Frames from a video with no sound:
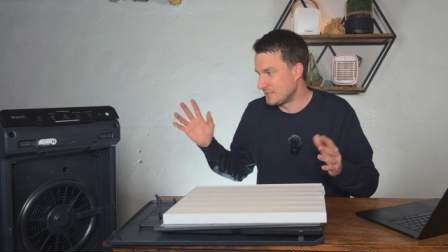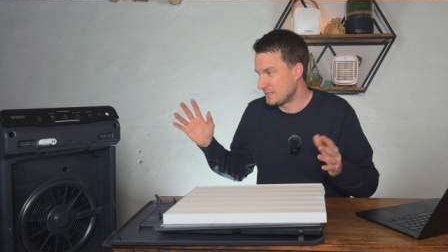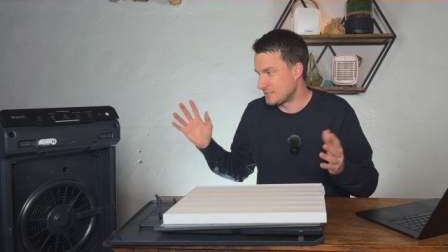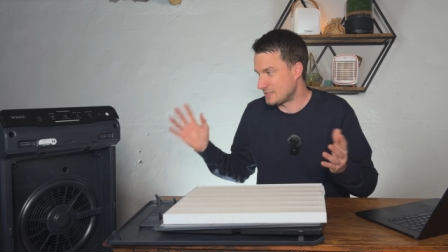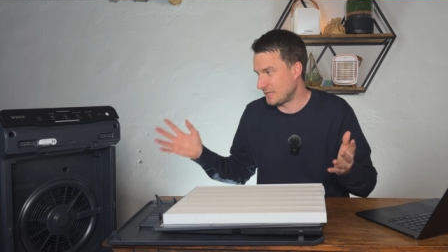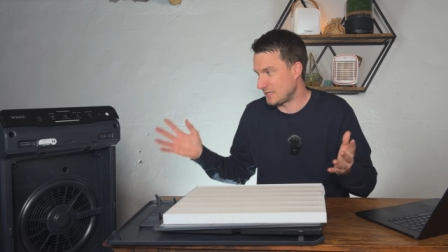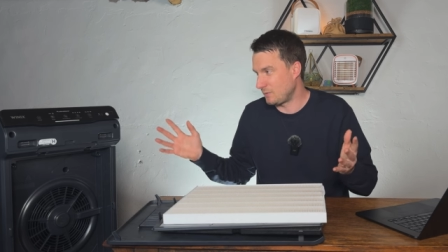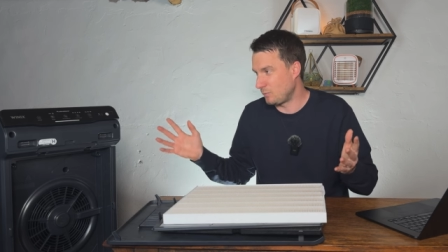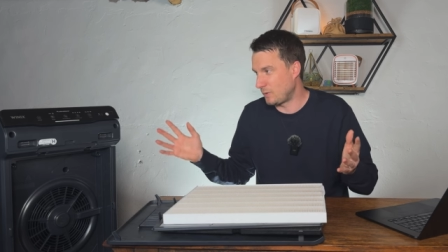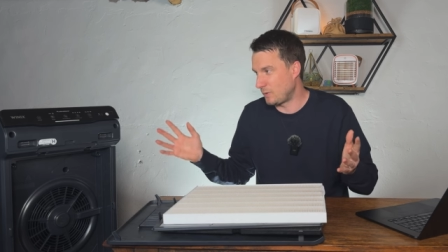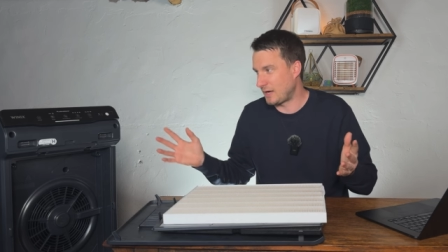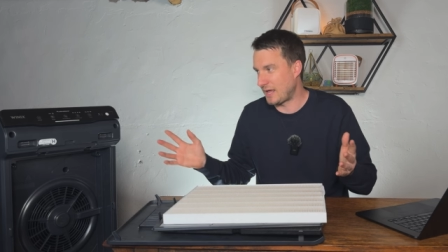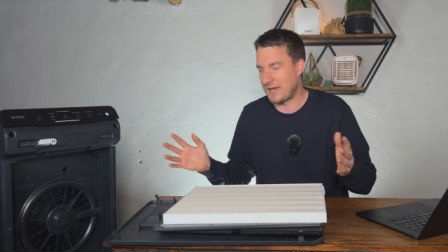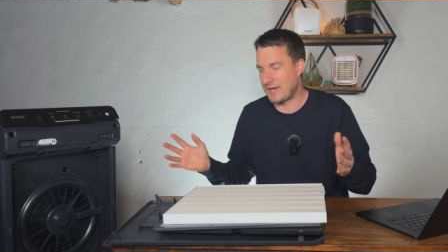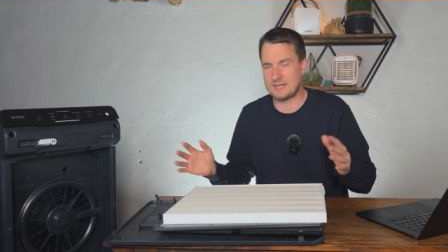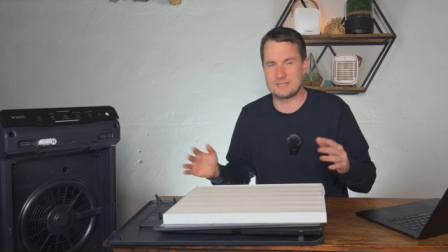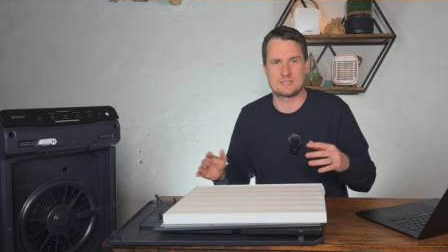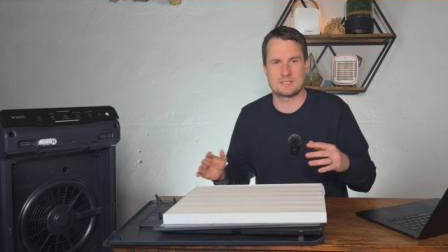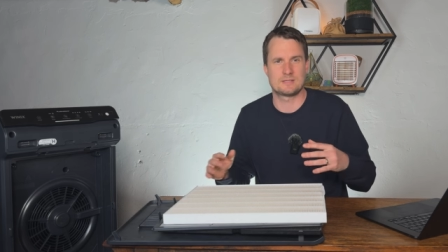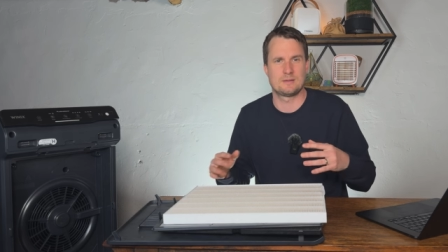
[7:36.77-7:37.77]
seeing
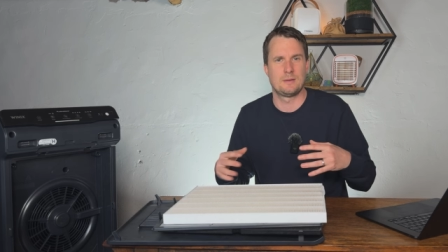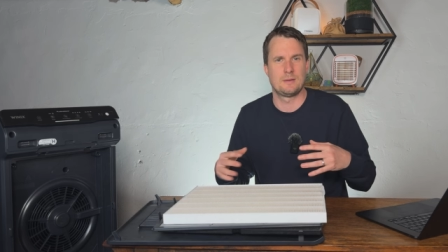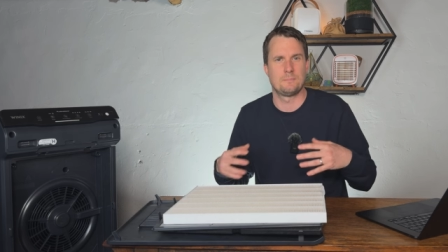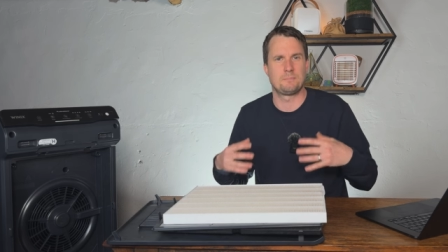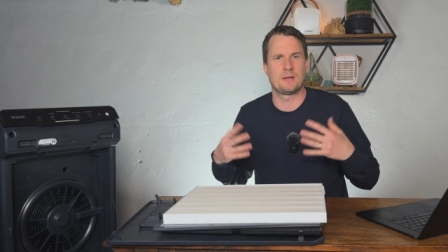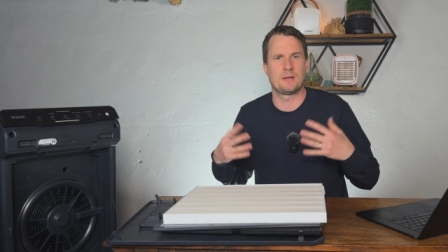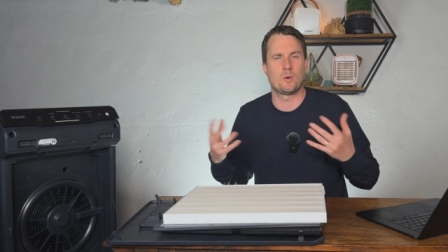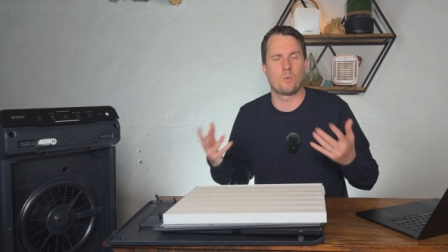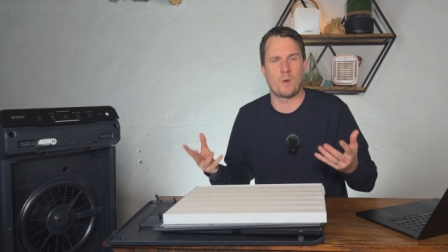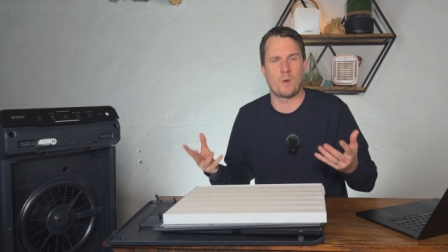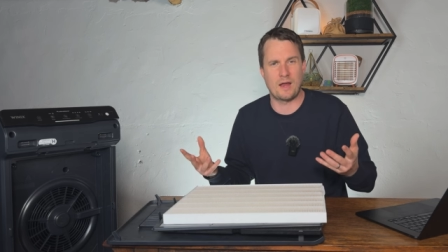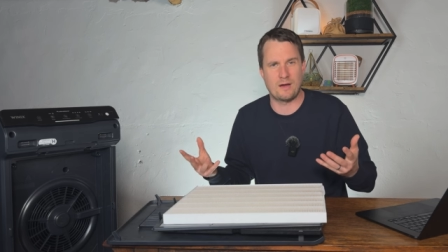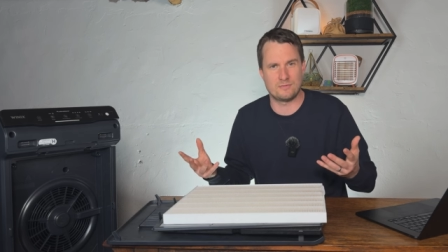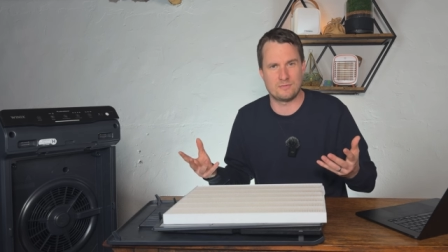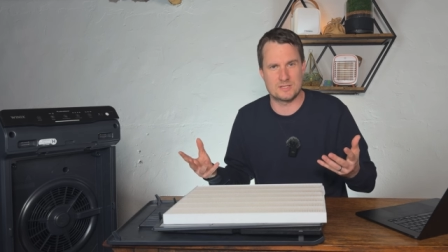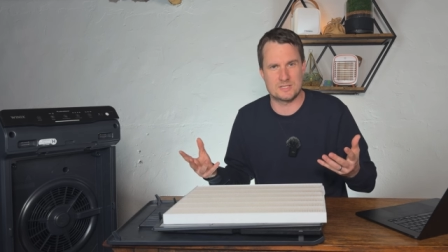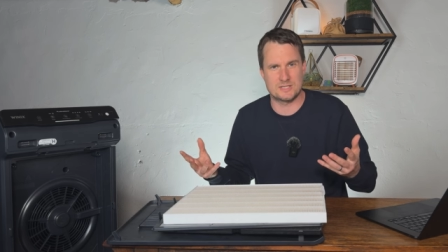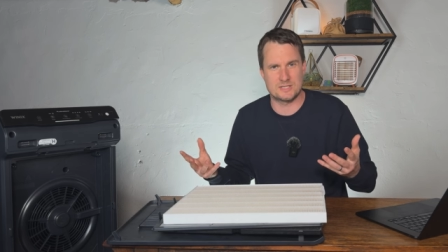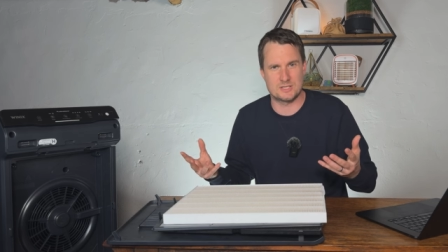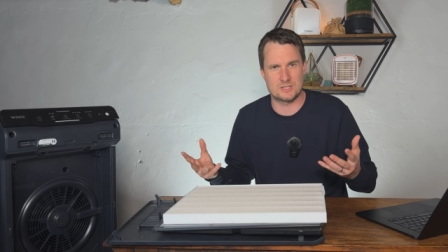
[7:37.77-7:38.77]
Winix being aware of
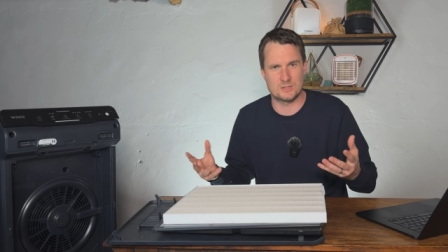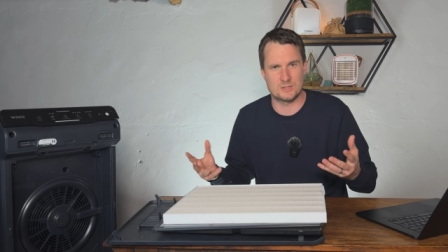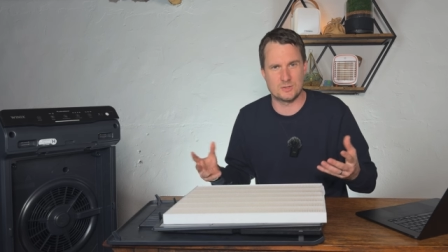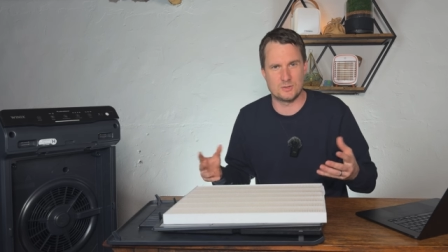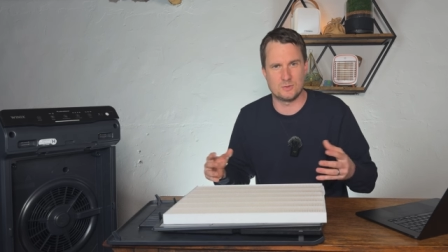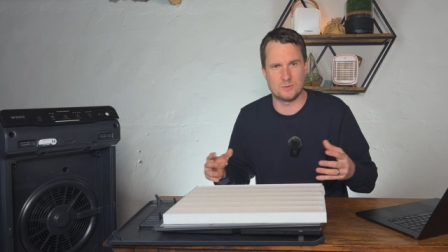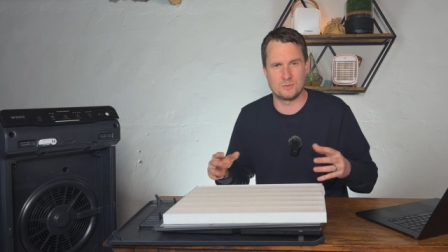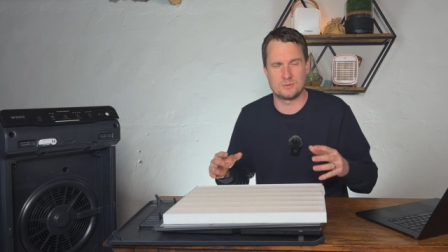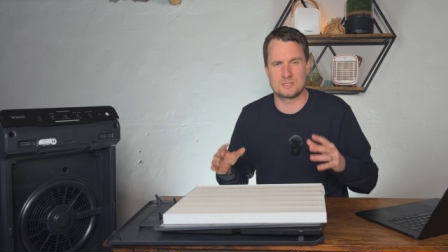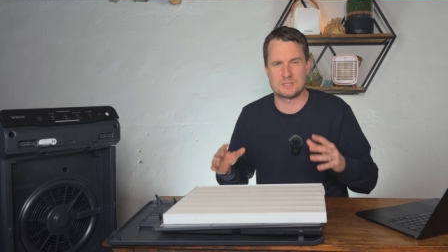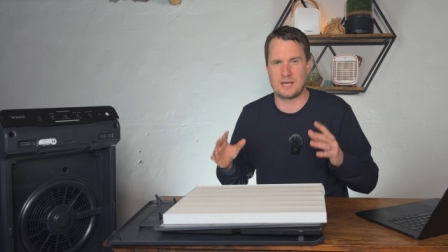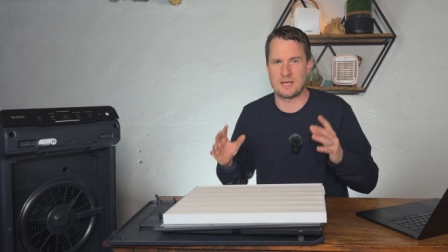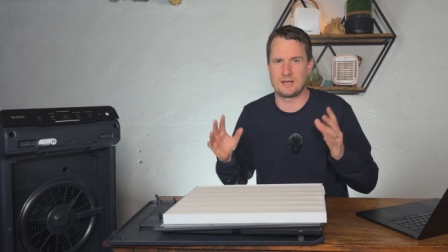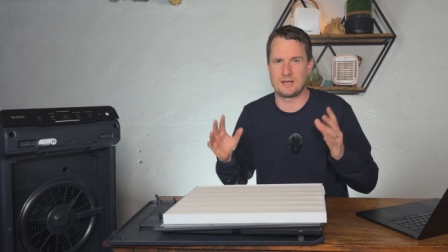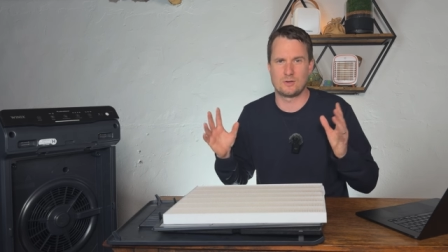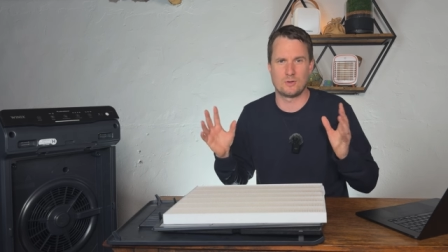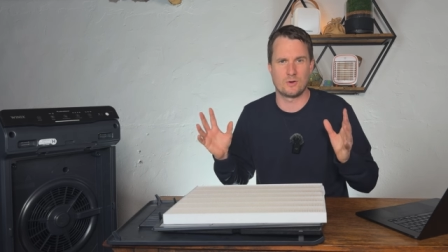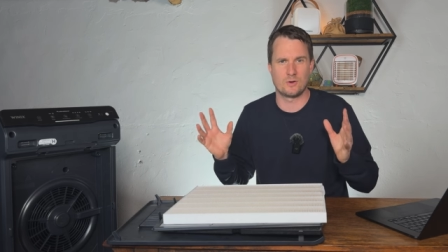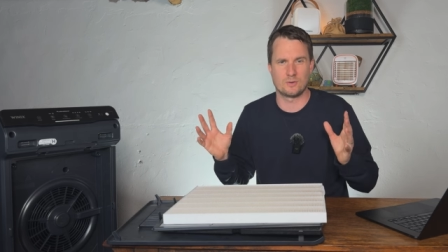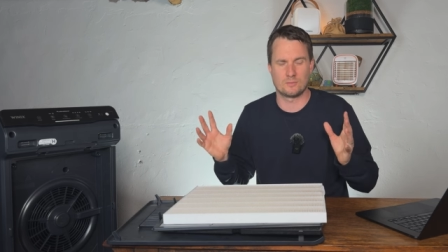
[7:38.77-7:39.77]
this issue,
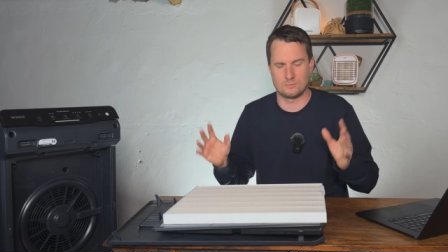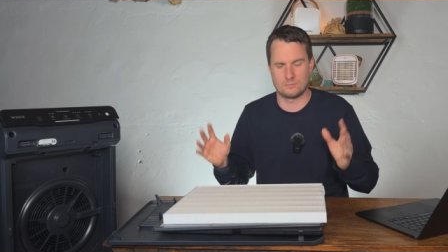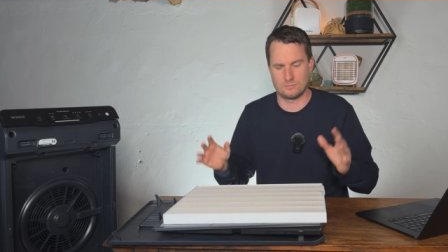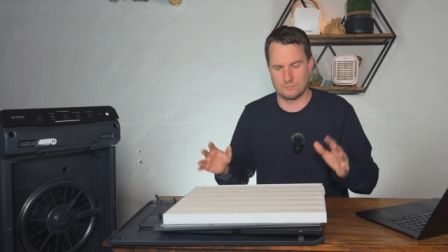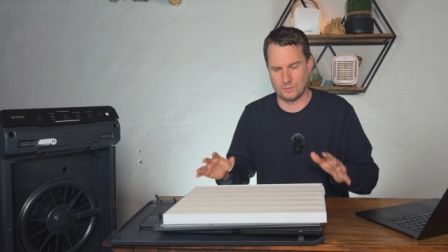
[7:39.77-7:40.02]
saying, look,